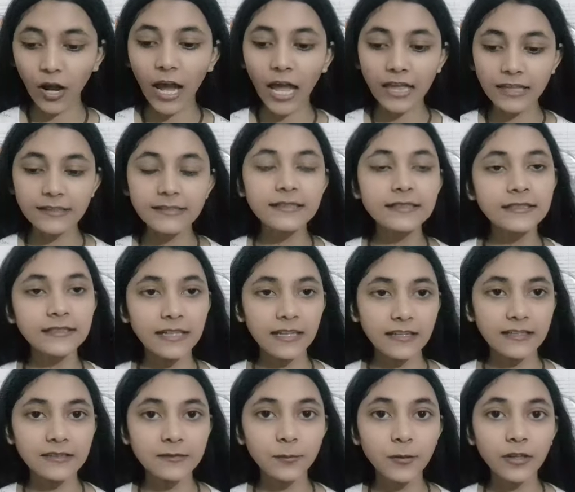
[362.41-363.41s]
IELTS
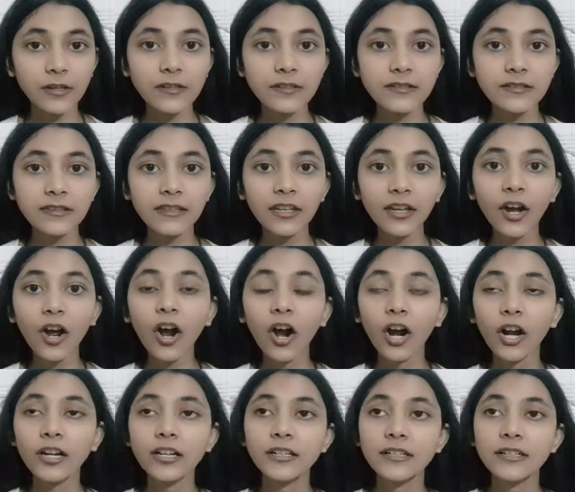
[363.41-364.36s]
test, because there are